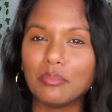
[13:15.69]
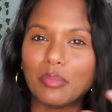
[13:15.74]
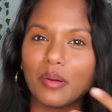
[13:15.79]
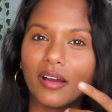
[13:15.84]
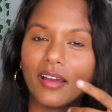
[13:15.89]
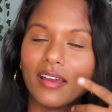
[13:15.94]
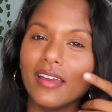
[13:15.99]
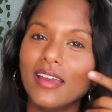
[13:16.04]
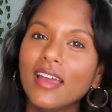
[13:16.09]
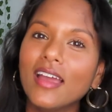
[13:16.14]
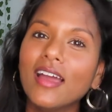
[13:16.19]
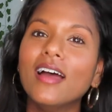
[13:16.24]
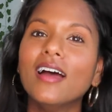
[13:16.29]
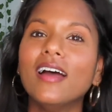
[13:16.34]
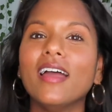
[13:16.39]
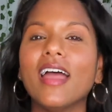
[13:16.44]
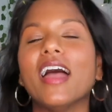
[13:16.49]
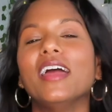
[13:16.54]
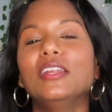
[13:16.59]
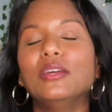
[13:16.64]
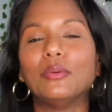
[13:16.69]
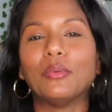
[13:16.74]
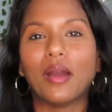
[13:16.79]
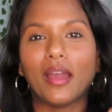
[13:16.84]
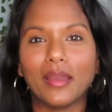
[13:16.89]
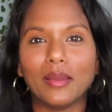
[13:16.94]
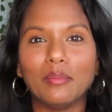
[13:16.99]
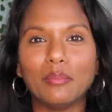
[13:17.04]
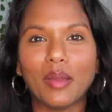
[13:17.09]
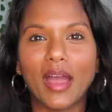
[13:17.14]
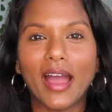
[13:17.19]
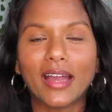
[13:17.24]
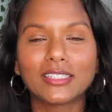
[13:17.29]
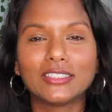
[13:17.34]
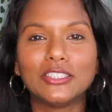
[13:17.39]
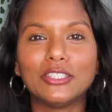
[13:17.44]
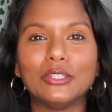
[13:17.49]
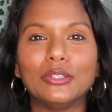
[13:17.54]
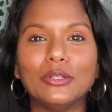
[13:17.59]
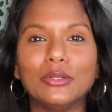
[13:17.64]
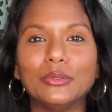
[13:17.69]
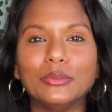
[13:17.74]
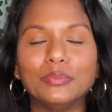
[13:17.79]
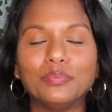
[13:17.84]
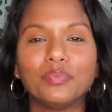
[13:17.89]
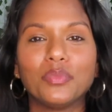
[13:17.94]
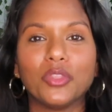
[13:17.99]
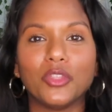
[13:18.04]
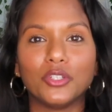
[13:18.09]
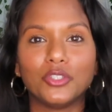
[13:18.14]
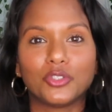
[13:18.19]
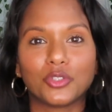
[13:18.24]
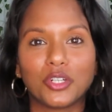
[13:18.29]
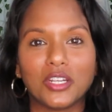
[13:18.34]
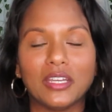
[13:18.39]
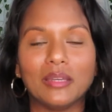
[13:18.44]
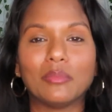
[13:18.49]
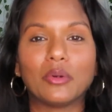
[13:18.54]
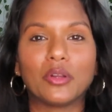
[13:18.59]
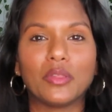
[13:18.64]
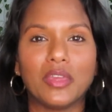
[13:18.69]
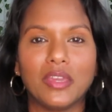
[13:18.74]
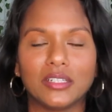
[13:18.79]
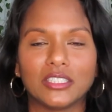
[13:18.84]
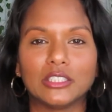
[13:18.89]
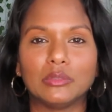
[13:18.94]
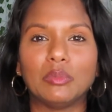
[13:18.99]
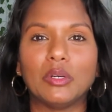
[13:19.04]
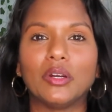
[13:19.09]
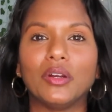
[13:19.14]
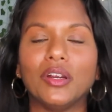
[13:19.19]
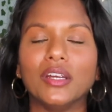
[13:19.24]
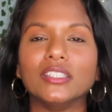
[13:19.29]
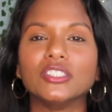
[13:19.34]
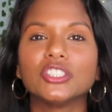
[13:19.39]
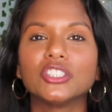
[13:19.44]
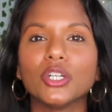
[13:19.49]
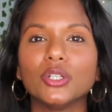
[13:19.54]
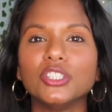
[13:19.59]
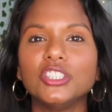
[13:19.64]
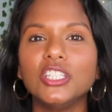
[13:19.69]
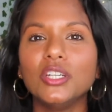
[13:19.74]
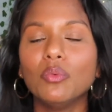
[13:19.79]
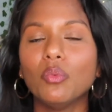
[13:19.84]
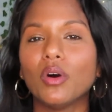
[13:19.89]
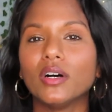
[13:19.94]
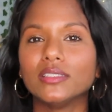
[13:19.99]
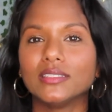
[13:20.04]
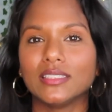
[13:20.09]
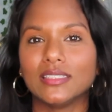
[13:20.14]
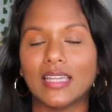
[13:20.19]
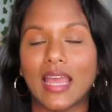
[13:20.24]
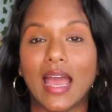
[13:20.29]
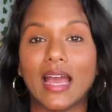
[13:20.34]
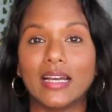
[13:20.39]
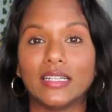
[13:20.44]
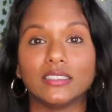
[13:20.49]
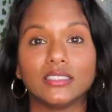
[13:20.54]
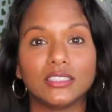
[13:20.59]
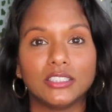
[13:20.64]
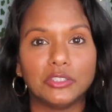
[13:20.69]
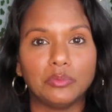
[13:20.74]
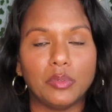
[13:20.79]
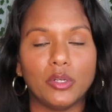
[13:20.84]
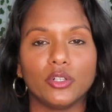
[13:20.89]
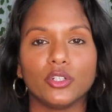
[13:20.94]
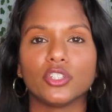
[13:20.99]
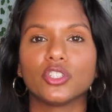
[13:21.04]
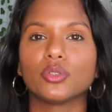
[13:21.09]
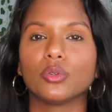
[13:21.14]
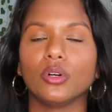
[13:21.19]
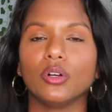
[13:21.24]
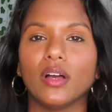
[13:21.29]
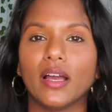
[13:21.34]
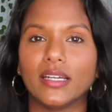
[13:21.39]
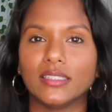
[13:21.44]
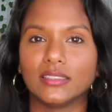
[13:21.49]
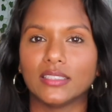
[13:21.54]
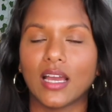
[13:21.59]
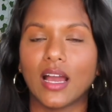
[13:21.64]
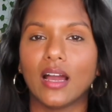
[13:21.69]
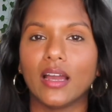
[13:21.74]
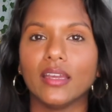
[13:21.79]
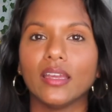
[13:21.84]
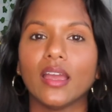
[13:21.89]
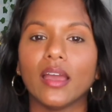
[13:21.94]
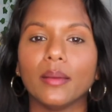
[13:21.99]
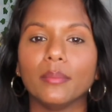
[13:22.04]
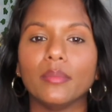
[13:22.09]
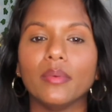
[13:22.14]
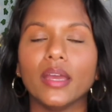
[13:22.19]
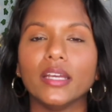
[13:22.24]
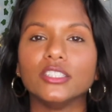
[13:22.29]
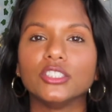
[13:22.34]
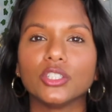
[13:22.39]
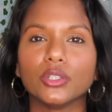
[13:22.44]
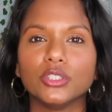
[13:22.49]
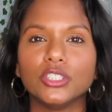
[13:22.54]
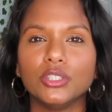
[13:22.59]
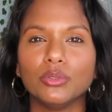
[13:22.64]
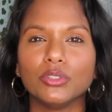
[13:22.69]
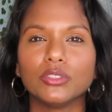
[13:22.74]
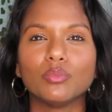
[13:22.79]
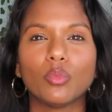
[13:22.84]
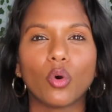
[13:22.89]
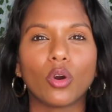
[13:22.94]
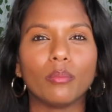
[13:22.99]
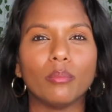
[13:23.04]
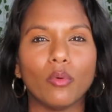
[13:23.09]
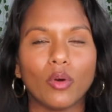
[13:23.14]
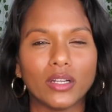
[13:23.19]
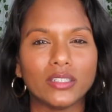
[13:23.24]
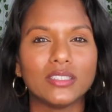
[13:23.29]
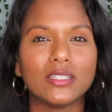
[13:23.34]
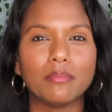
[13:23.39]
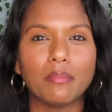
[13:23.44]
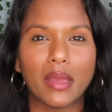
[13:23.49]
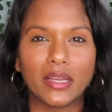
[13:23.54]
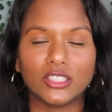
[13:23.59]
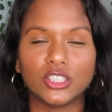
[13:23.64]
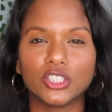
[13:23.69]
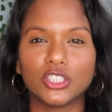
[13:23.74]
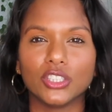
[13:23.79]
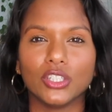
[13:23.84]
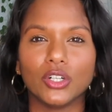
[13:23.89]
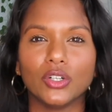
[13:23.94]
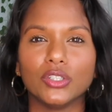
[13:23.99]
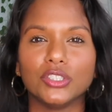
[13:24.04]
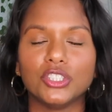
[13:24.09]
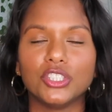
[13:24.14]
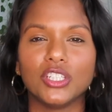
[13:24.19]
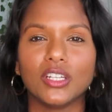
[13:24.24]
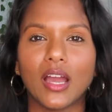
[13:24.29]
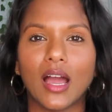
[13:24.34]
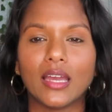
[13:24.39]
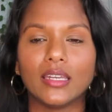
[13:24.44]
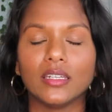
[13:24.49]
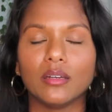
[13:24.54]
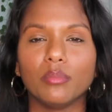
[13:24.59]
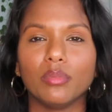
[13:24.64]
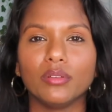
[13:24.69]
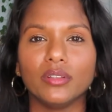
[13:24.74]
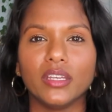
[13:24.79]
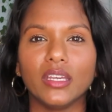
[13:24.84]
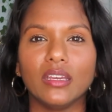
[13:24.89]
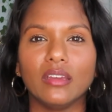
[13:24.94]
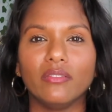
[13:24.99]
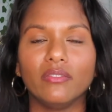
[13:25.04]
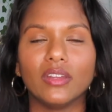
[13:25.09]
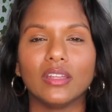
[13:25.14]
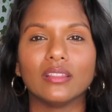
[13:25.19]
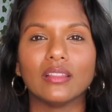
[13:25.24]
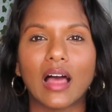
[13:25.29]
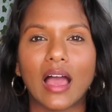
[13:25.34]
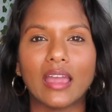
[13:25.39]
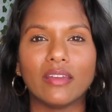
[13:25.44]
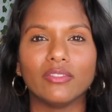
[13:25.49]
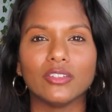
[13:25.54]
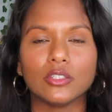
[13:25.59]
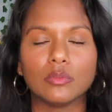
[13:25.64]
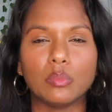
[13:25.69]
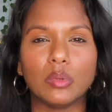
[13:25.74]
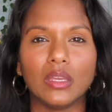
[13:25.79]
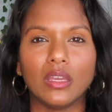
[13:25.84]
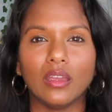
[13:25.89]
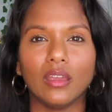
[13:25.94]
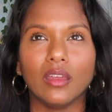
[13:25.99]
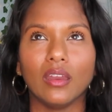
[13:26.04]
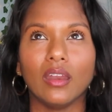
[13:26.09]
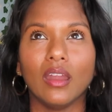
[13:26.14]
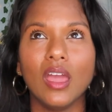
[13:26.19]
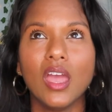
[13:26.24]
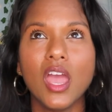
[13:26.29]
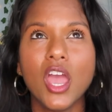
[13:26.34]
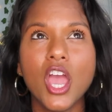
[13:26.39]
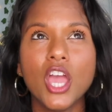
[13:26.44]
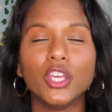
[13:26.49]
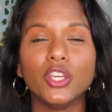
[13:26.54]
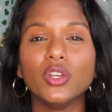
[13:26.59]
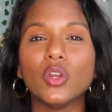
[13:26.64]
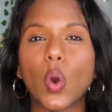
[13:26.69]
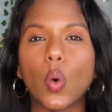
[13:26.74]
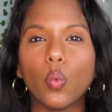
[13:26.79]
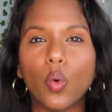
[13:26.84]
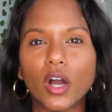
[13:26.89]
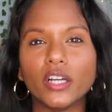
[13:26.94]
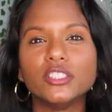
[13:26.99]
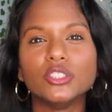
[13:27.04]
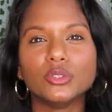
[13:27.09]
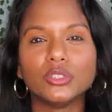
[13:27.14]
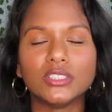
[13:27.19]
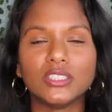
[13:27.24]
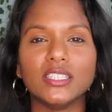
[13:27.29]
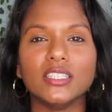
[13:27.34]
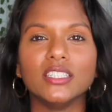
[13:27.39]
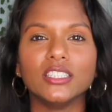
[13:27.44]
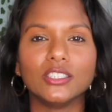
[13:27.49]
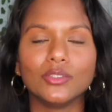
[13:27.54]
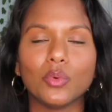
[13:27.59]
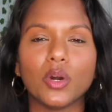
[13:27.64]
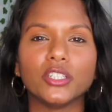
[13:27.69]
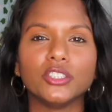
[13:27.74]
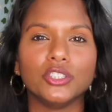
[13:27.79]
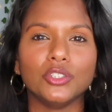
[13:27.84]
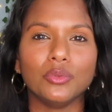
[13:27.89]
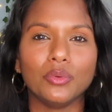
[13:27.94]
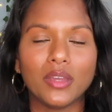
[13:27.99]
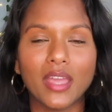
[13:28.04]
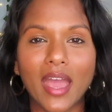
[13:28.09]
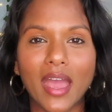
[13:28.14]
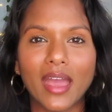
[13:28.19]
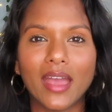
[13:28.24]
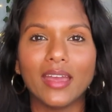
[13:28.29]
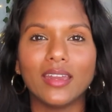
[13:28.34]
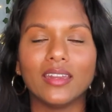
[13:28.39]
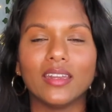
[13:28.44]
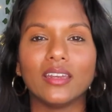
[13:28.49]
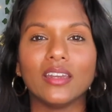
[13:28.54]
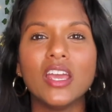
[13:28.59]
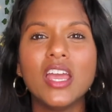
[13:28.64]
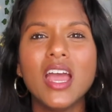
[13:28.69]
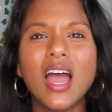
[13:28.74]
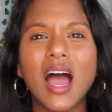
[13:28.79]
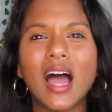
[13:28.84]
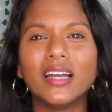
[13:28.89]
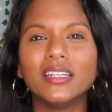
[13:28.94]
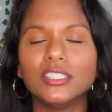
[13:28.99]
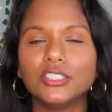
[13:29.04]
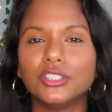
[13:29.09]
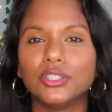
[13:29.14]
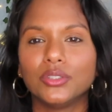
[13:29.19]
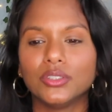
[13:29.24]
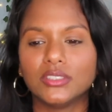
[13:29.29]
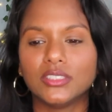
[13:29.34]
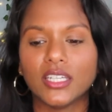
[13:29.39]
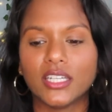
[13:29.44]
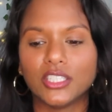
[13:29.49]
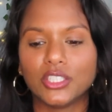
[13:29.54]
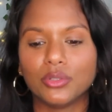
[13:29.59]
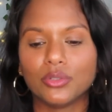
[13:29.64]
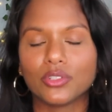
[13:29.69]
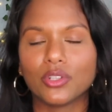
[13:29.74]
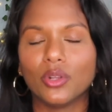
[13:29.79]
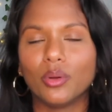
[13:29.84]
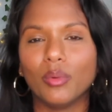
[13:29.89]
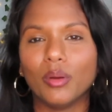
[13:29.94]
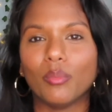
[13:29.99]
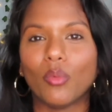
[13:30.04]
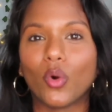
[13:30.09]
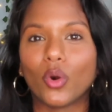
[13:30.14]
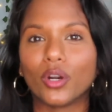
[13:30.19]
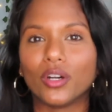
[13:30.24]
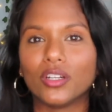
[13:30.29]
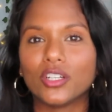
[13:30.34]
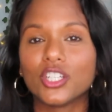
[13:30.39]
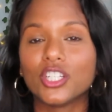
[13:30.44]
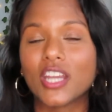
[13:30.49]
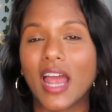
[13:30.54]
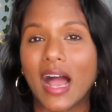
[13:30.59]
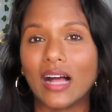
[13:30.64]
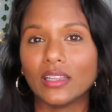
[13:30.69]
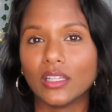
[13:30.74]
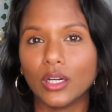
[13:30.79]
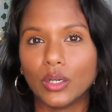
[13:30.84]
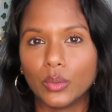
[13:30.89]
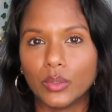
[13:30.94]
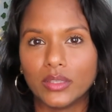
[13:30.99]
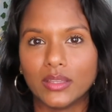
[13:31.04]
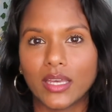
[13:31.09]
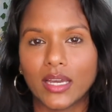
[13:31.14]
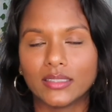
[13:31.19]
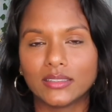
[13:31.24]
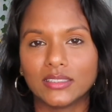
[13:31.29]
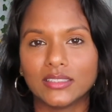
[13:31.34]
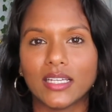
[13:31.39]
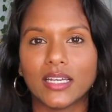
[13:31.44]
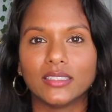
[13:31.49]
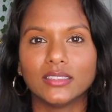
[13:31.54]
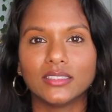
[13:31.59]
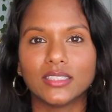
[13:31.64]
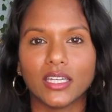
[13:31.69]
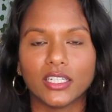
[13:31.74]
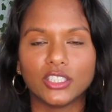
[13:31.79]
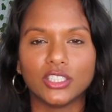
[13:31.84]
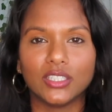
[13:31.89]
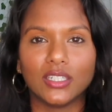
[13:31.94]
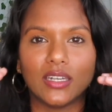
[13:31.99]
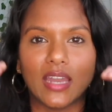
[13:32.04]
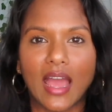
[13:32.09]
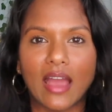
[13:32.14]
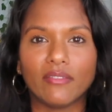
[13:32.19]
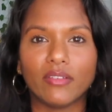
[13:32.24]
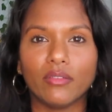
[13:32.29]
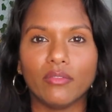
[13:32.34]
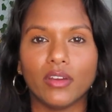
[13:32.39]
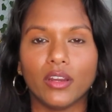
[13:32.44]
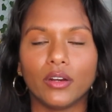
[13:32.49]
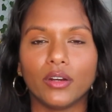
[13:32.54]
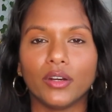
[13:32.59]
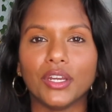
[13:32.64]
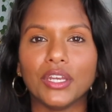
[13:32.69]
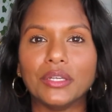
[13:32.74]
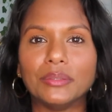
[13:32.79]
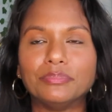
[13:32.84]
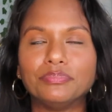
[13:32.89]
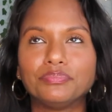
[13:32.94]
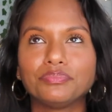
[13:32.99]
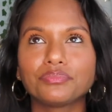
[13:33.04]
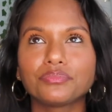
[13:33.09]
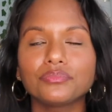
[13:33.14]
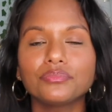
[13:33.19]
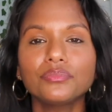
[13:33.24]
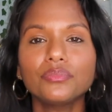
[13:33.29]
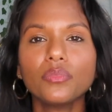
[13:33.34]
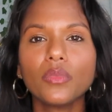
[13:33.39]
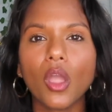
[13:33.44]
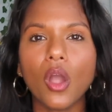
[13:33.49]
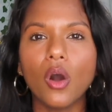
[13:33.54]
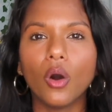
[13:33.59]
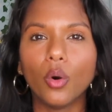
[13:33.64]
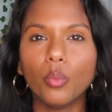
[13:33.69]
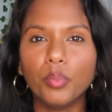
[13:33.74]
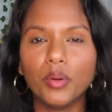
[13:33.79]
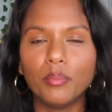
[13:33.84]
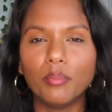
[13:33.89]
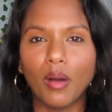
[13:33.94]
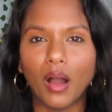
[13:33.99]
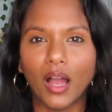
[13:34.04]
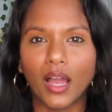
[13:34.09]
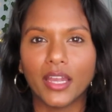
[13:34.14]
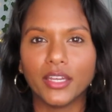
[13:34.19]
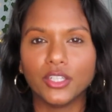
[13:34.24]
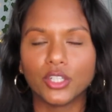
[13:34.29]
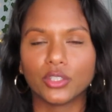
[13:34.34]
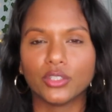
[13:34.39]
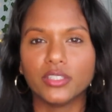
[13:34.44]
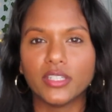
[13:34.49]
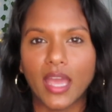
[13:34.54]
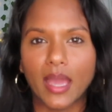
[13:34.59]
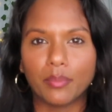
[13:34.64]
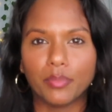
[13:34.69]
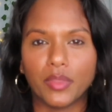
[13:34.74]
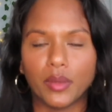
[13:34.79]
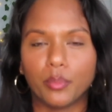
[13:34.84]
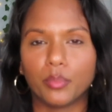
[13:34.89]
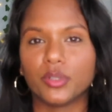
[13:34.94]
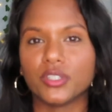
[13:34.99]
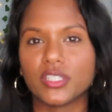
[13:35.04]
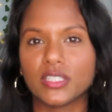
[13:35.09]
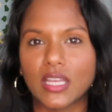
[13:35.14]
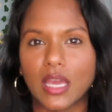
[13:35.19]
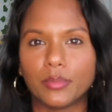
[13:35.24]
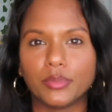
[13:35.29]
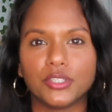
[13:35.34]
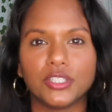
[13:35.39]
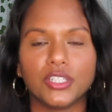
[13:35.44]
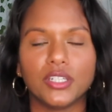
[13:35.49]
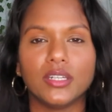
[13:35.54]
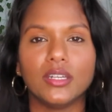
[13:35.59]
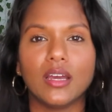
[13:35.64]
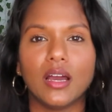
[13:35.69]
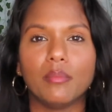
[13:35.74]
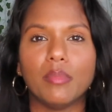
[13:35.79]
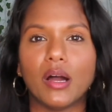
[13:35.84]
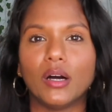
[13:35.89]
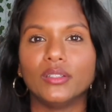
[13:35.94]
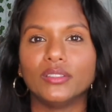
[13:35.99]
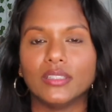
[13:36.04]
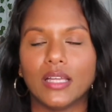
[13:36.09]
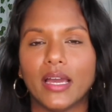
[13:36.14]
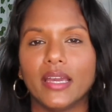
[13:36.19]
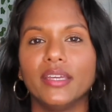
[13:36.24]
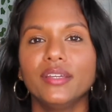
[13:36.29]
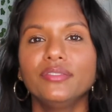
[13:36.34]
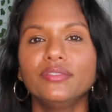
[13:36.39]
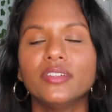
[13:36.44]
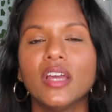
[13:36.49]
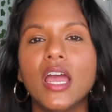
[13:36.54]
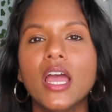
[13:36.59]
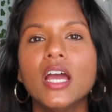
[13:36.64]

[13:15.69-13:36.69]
But anyway, back to the dream or the experience. So she wasn't as spiritual as I am, and so she was more one-dimensional, and she kind of believed in life as being, you know, what you see is what you get. And I guess you could say she was a little bit more shallow in that sense. Like, she didn't have a very open mind or depth of perception about life.